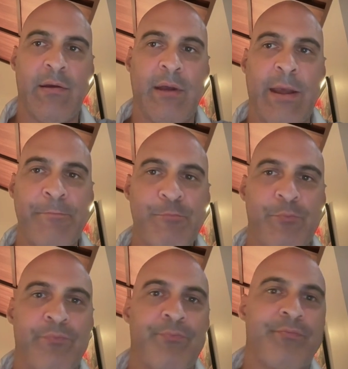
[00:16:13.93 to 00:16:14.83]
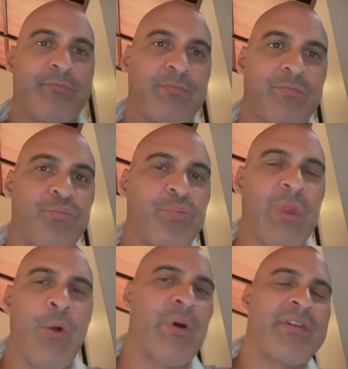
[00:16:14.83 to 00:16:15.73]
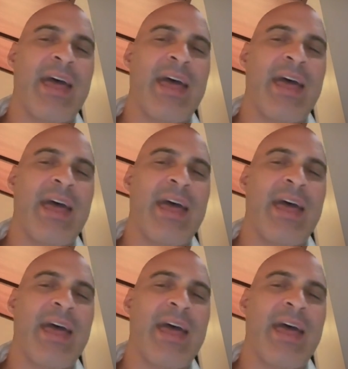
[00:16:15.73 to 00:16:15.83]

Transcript: Okay. What's